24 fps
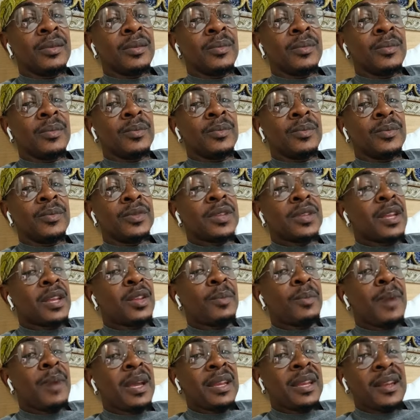Say
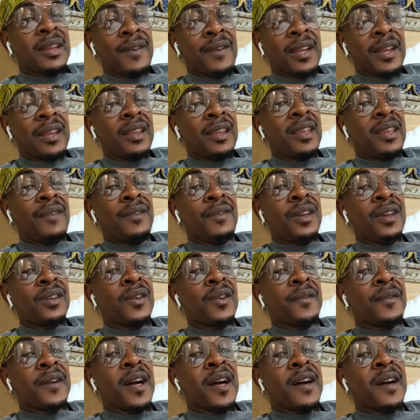nobody never did give you enough
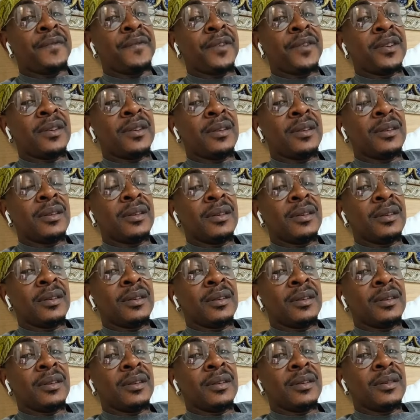offering
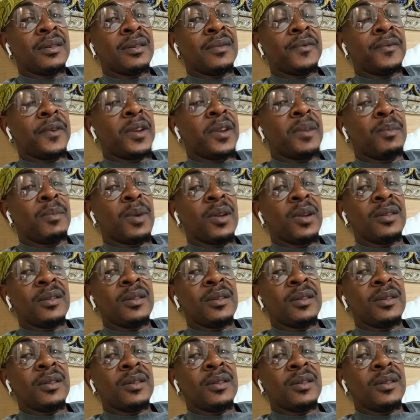for the month.